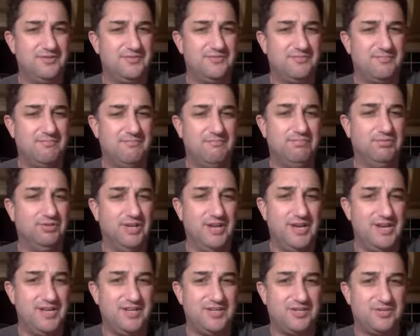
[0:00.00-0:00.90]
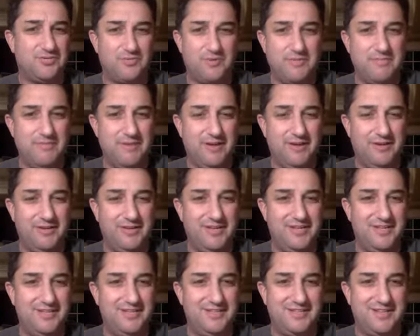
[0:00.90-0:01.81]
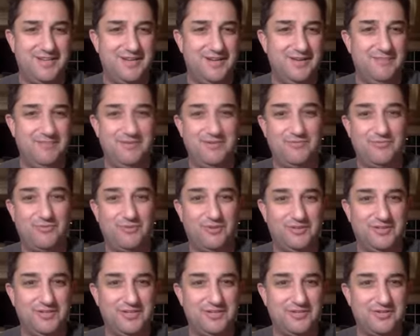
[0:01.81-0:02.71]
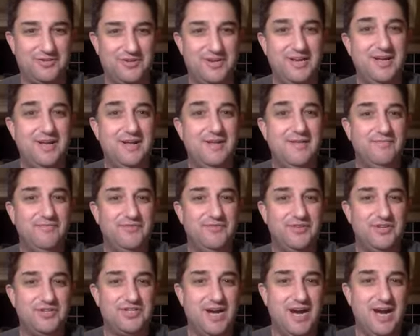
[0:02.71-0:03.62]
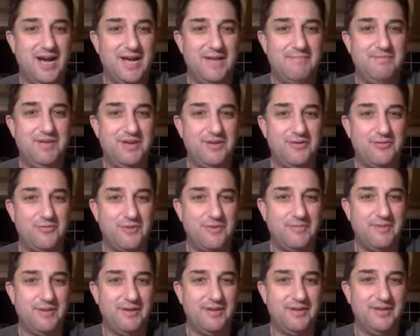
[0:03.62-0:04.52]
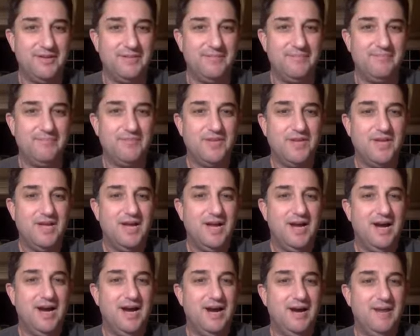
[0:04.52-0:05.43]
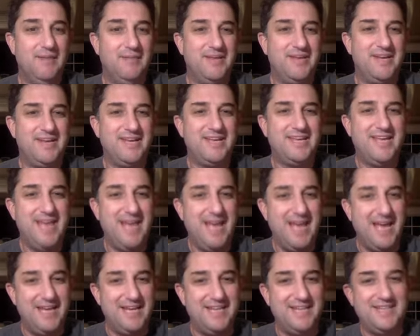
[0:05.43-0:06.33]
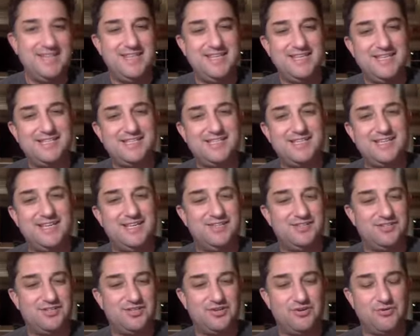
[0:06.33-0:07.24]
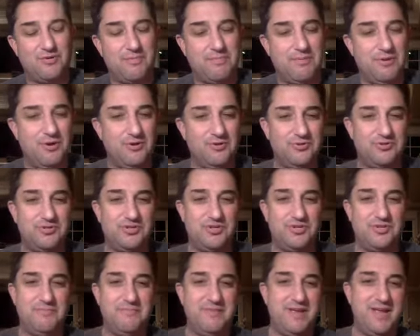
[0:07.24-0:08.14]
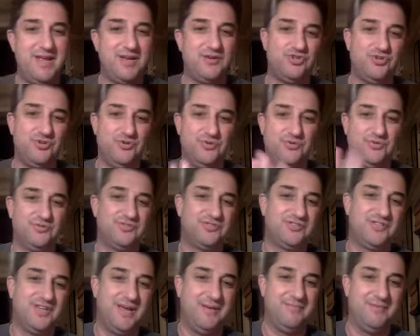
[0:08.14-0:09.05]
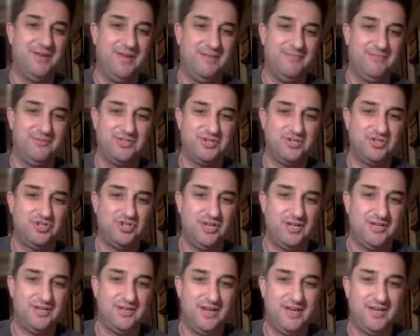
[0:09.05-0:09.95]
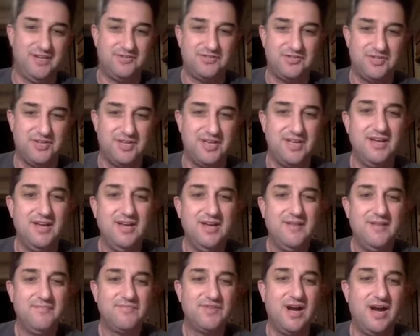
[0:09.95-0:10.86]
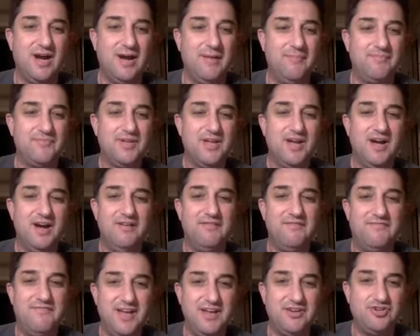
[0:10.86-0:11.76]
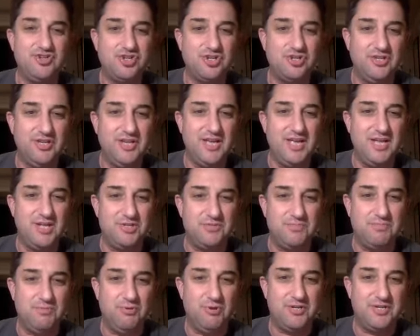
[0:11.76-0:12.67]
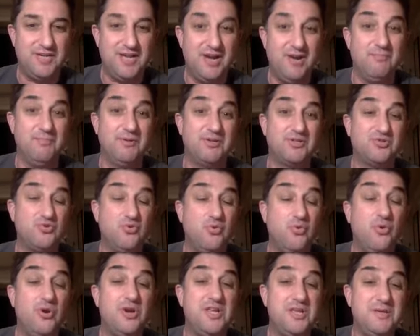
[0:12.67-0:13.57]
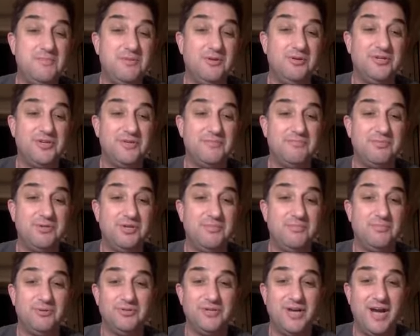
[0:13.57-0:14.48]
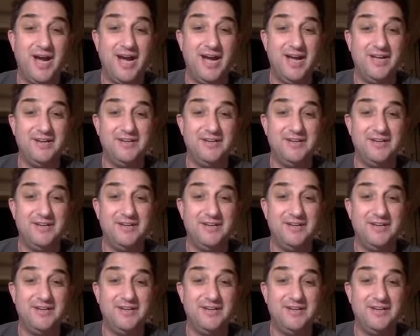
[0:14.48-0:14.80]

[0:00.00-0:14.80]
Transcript: bloodiest rebellions in world history, the Taiping Rebellion. And again, they're opposed to the Manchus, same name as the Qing dynasty. Eventually it's put down, but 20 million people died.